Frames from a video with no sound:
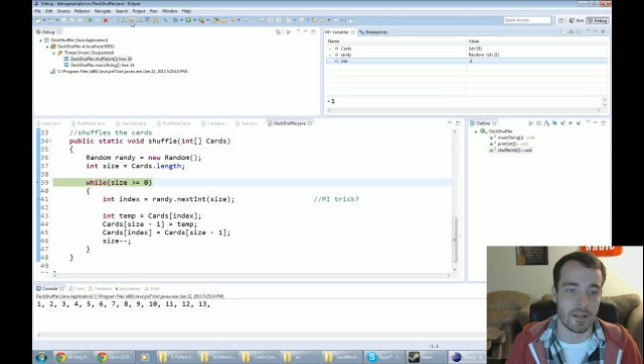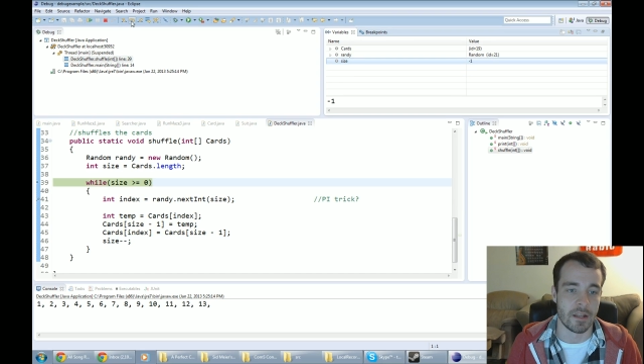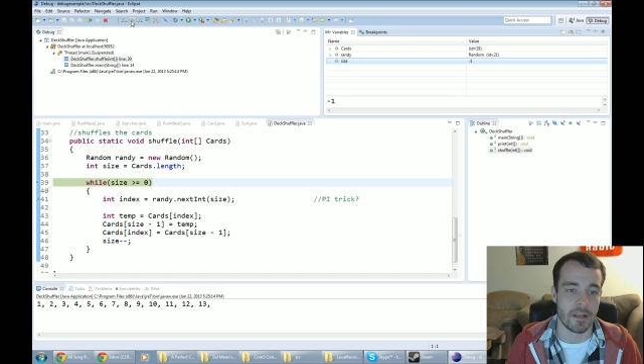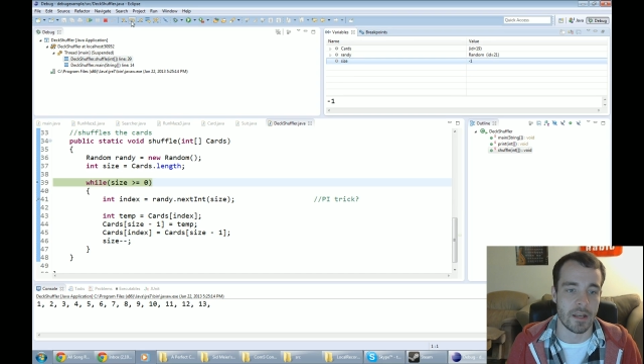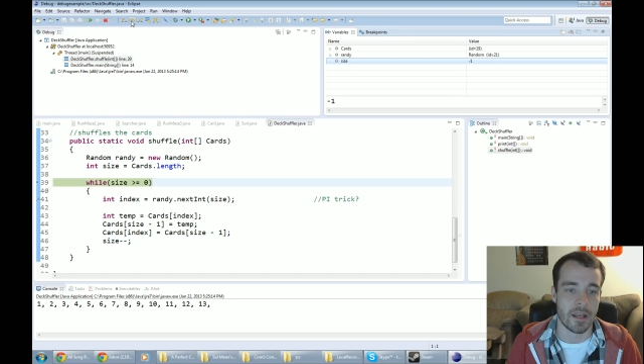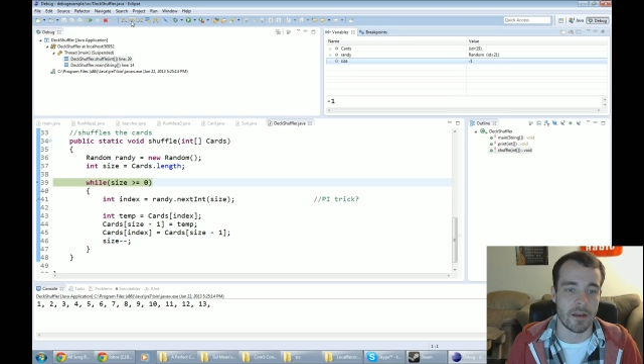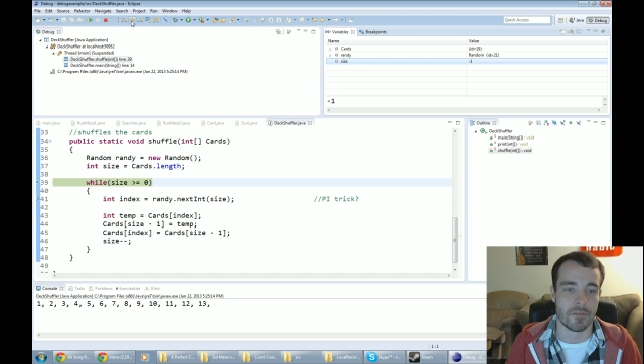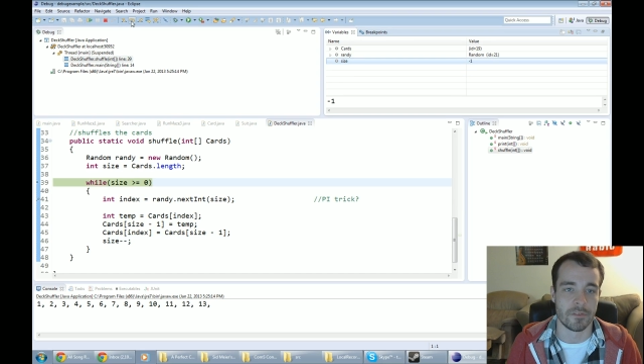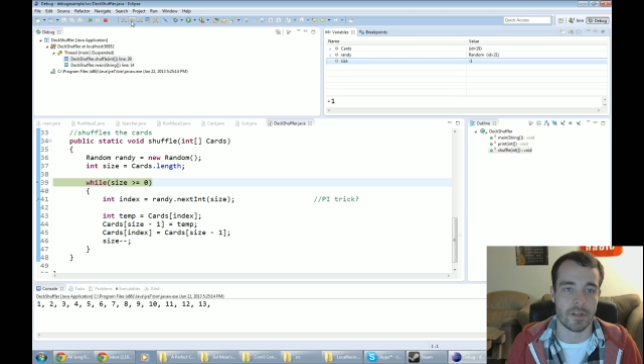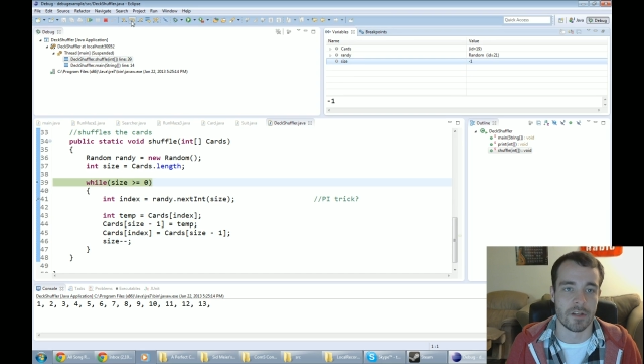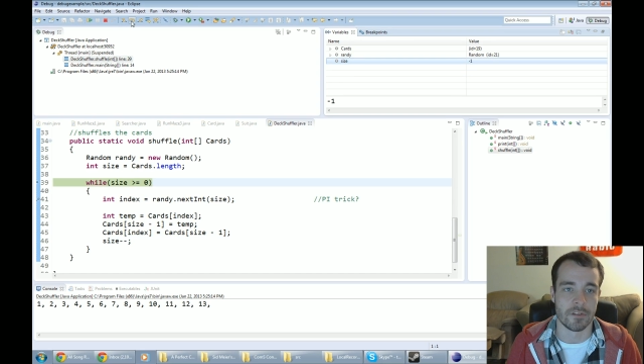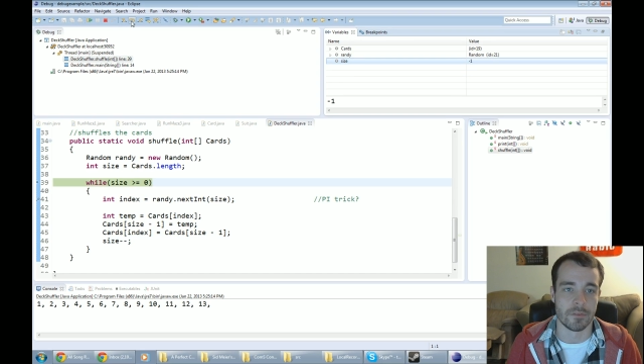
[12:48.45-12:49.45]
and now
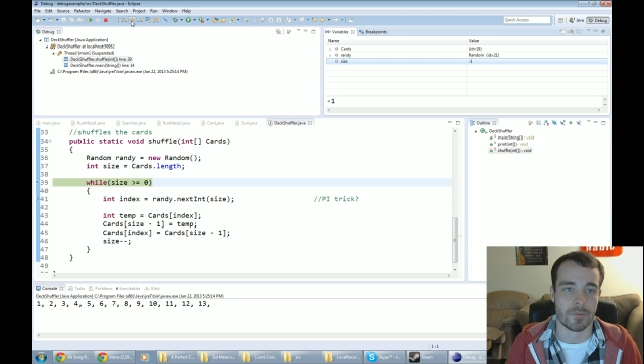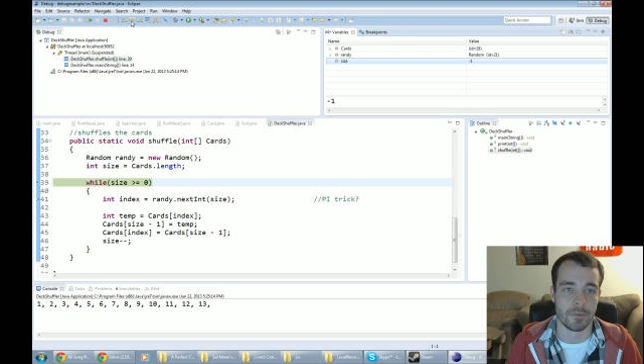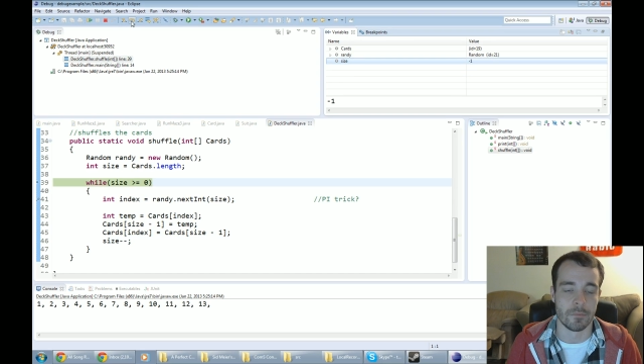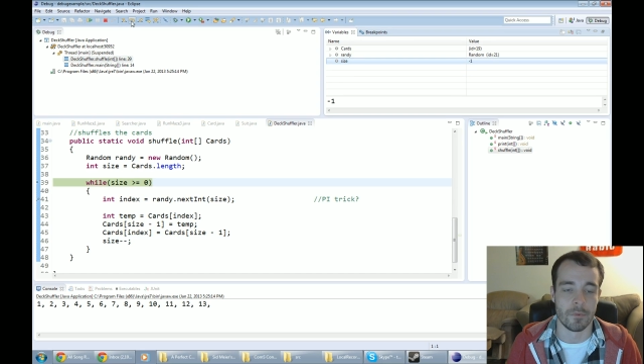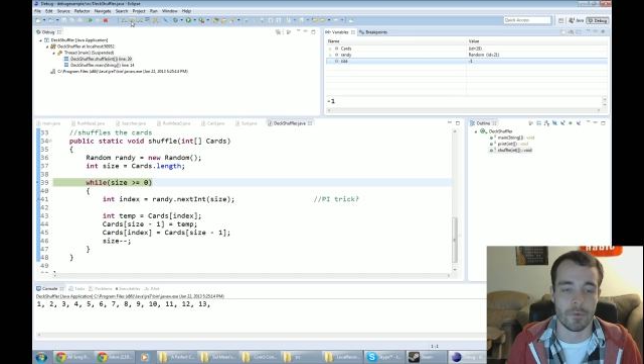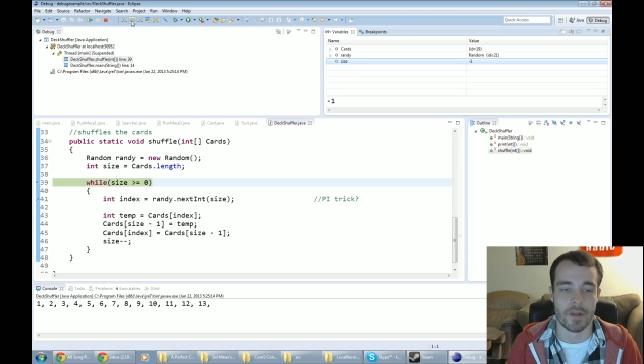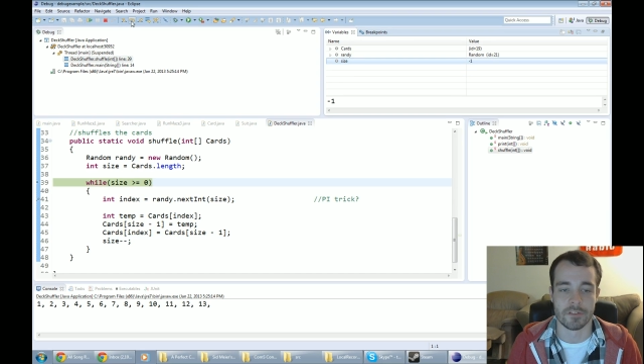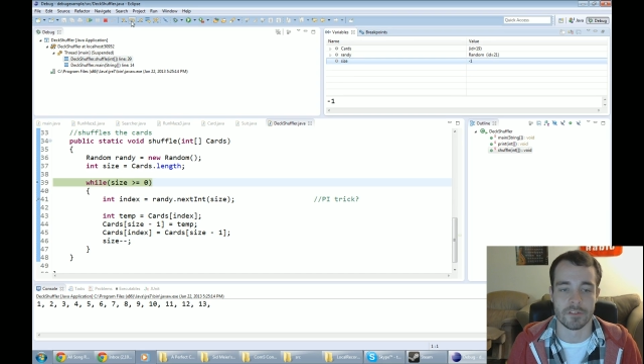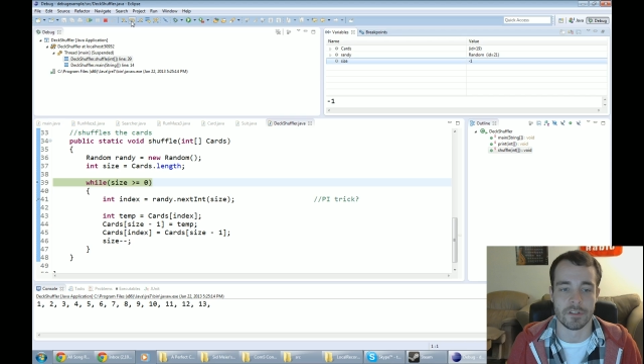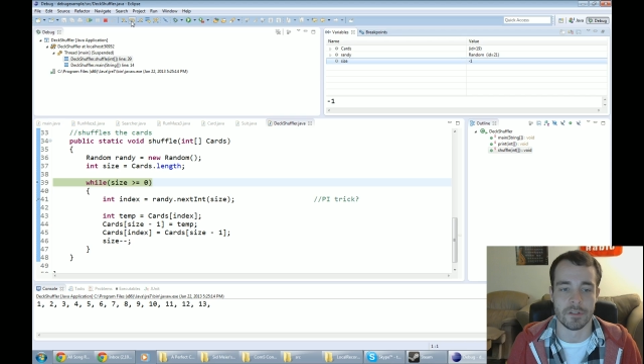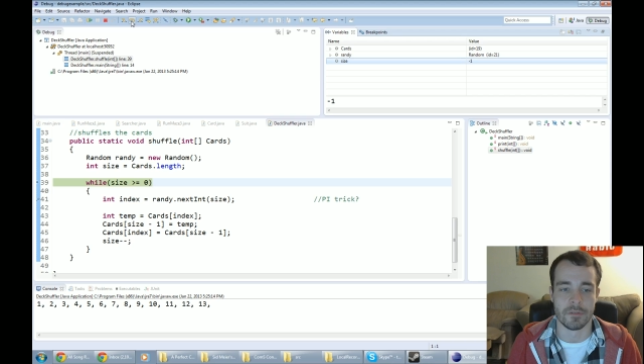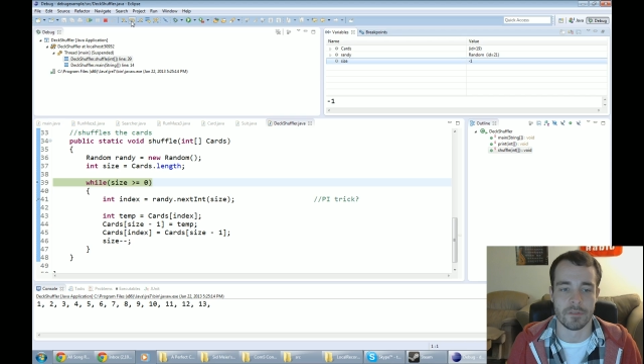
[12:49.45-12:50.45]
size, it won't
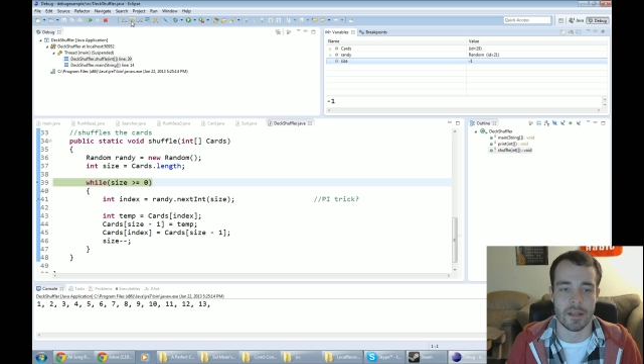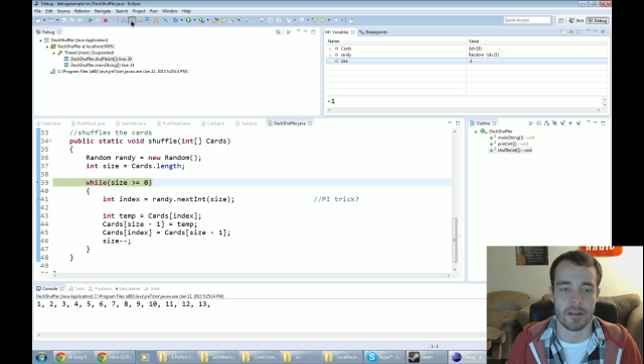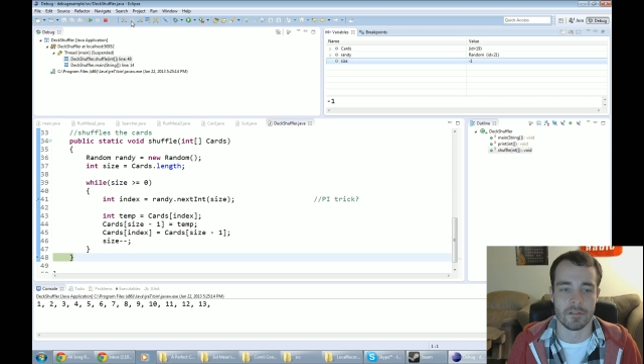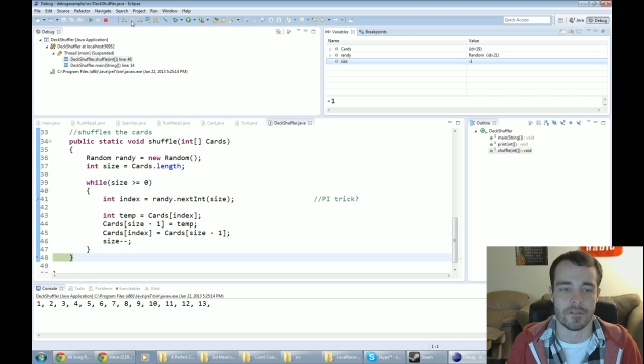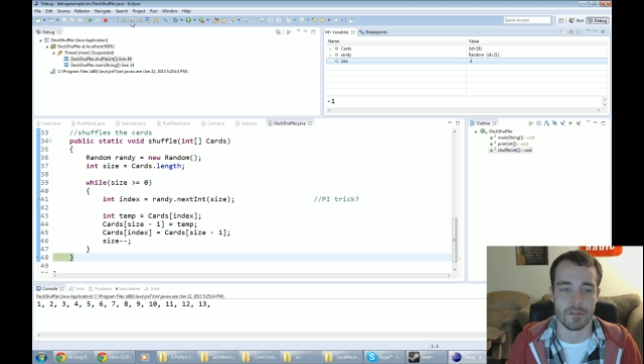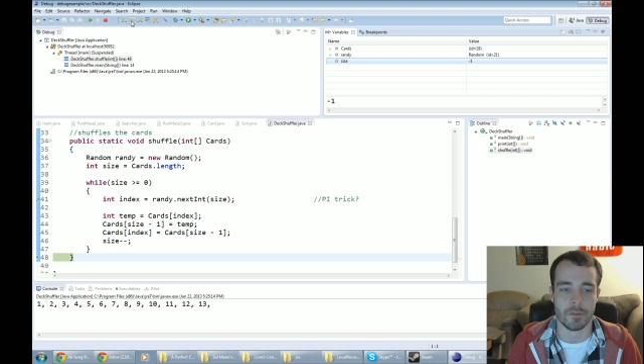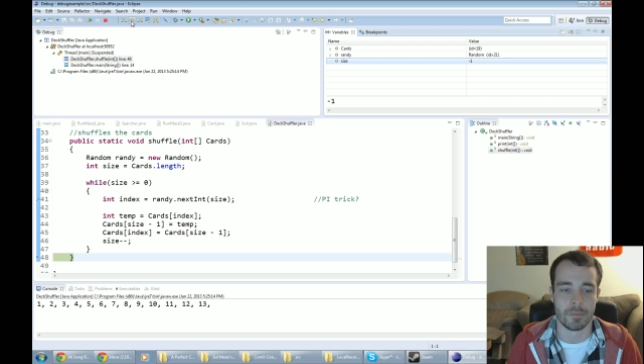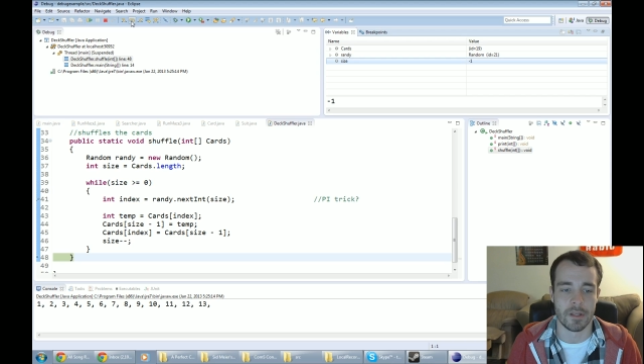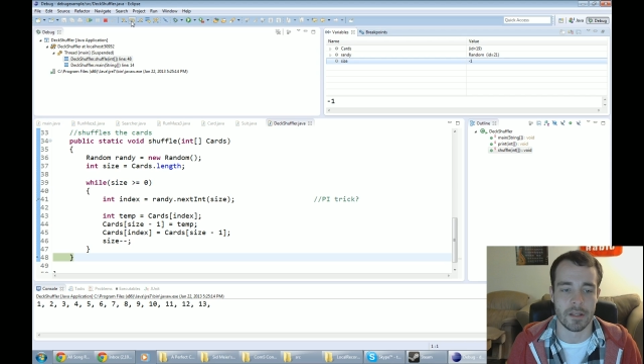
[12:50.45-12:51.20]
execute that loop,